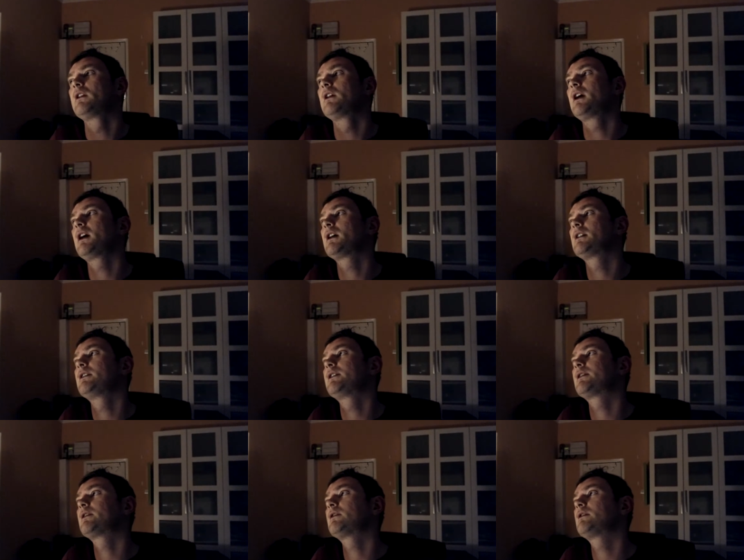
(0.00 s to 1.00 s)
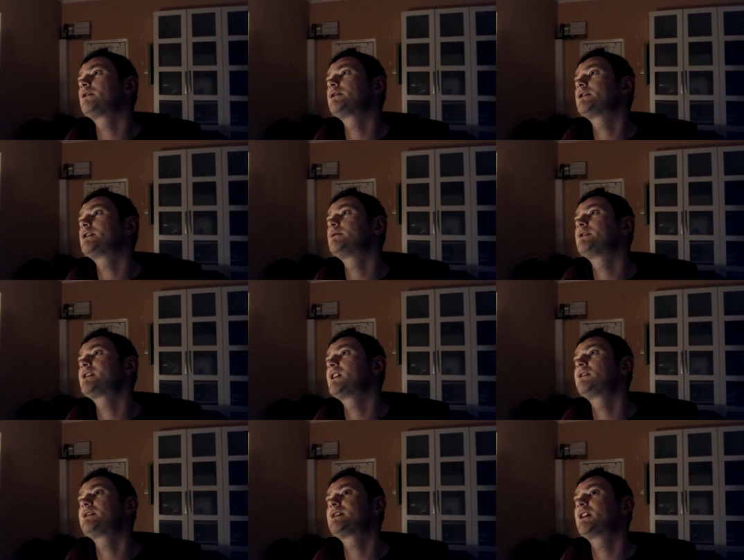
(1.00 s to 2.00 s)
and she was saying
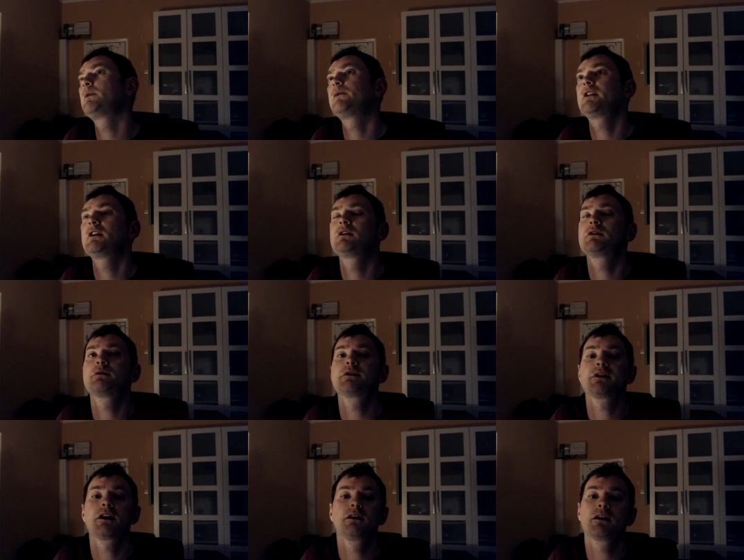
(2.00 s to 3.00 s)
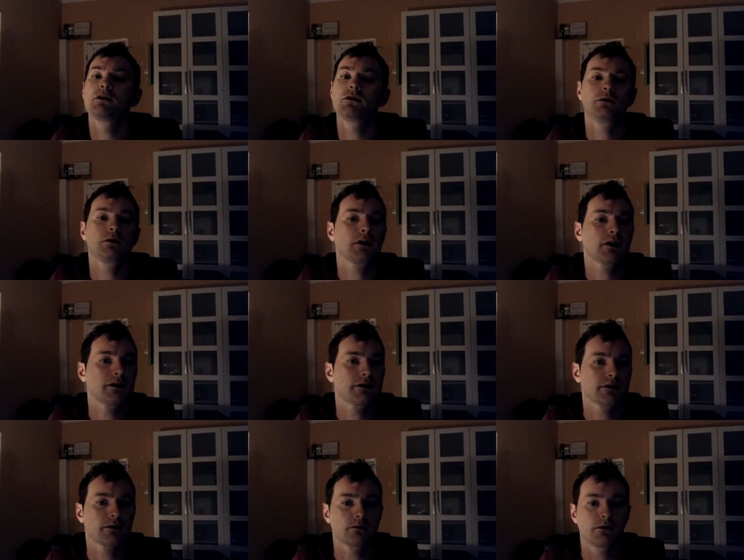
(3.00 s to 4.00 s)
the same thing. She was saying, like, you guys,
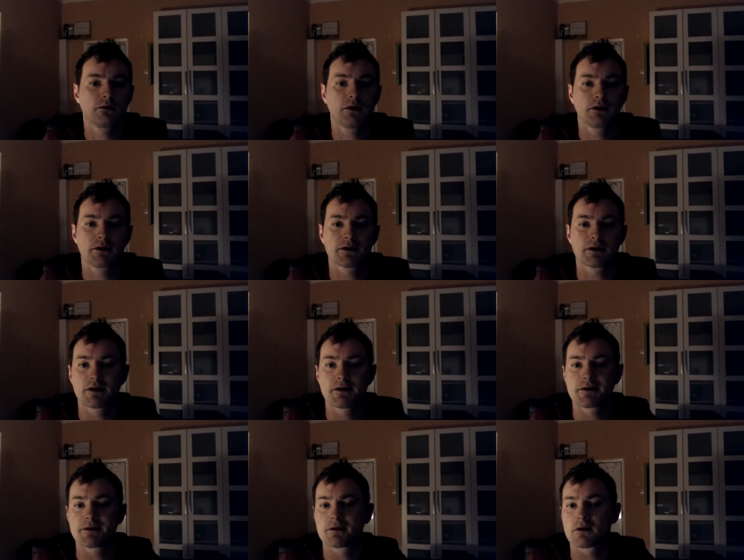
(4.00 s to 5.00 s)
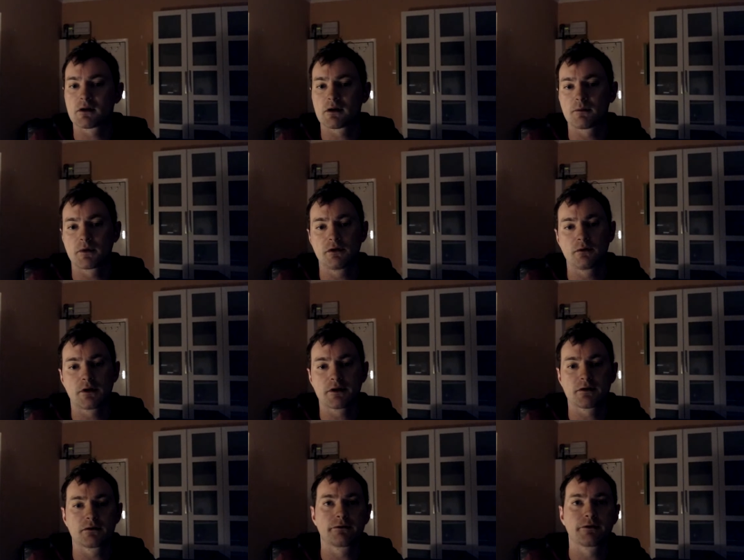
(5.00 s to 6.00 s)
you English guys, and you
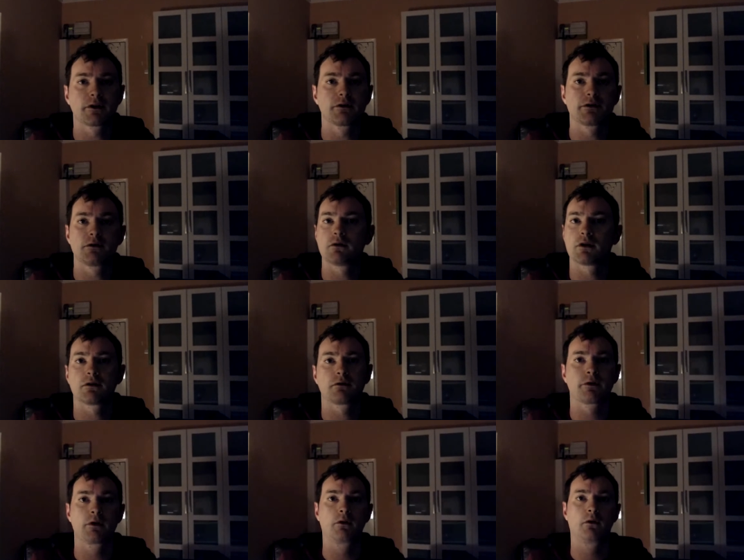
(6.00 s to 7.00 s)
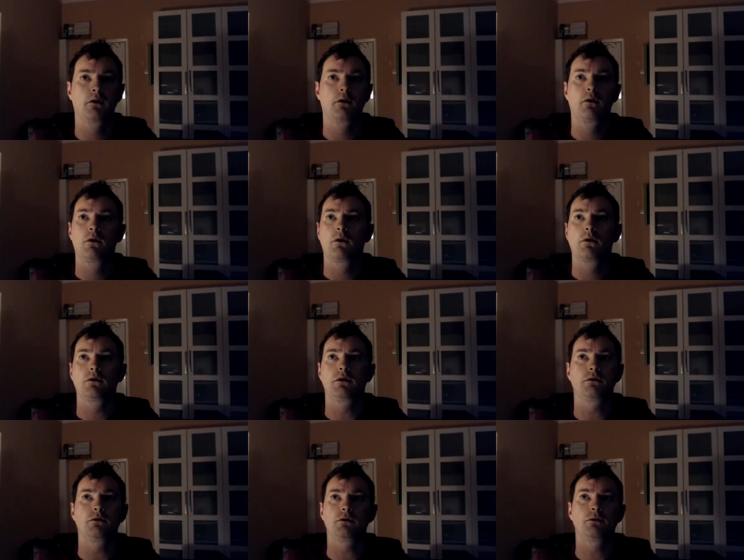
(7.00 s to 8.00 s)
Arsenal fans, you were
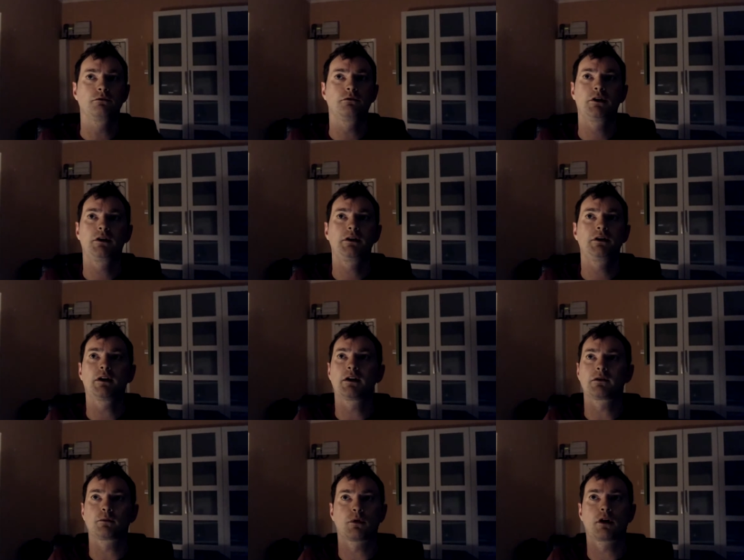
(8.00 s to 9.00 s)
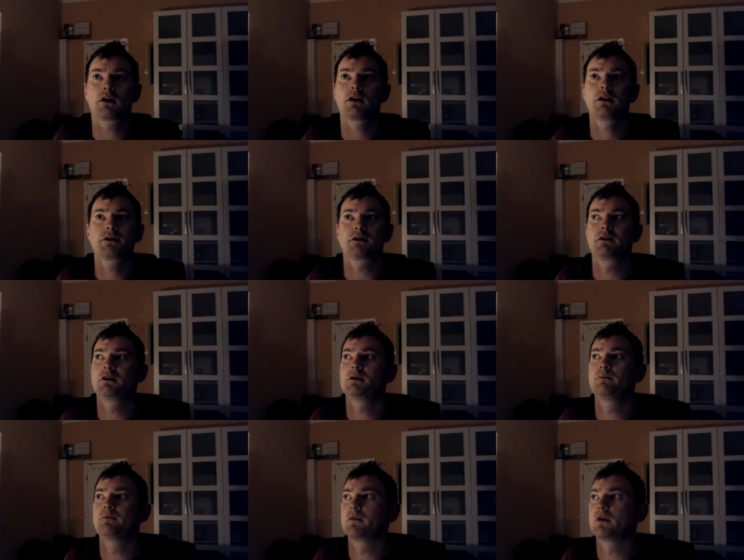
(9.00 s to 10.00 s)
really like harsh on
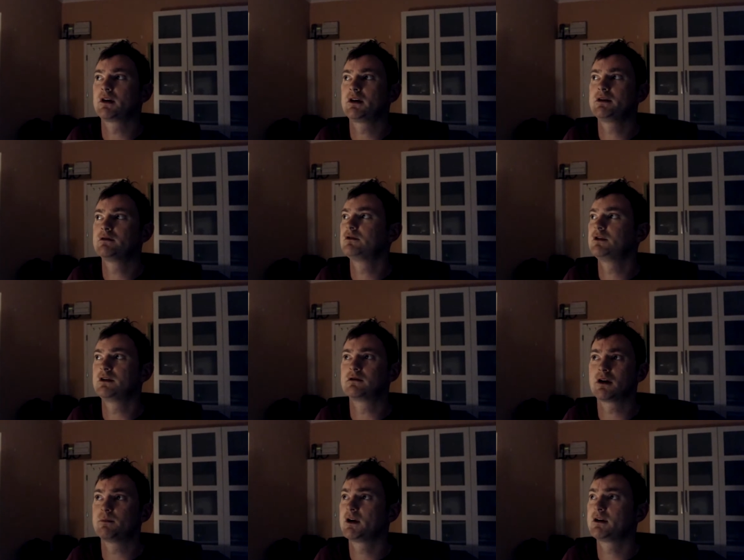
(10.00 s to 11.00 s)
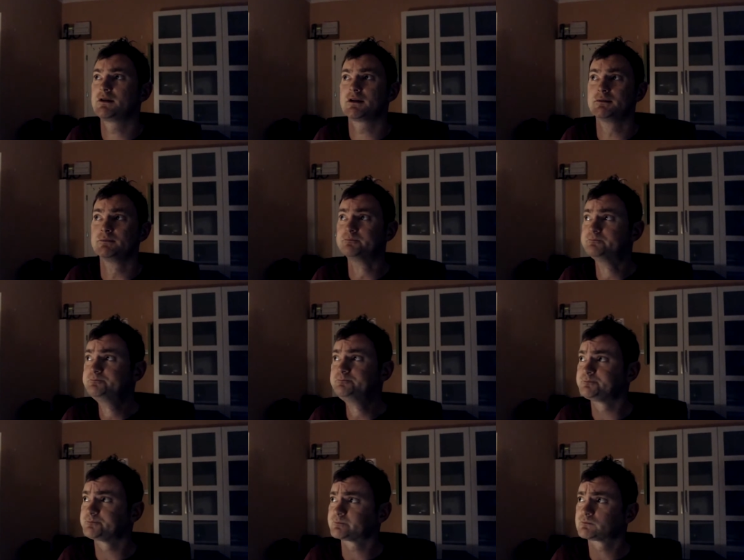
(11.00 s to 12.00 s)
him. Like, he's a really great manager,
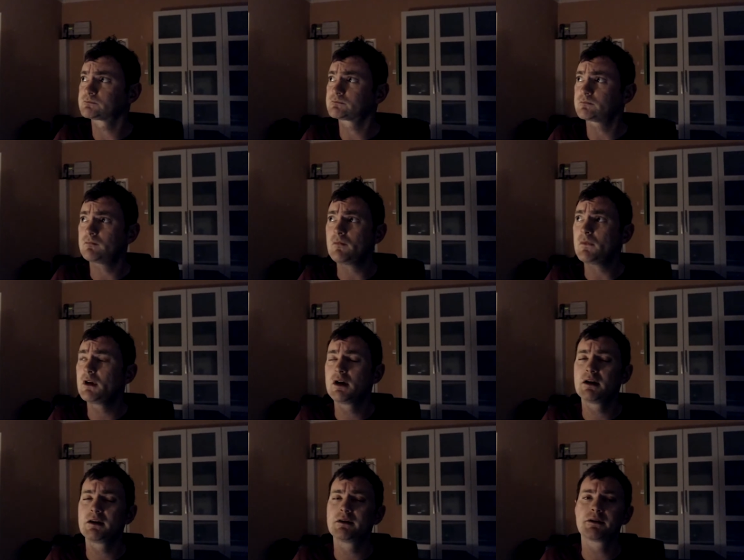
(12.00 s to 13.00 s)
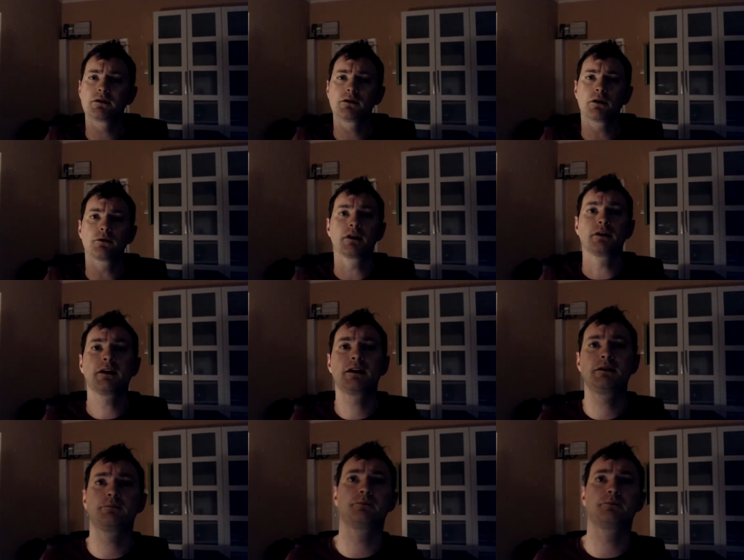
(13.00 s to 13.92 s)
and they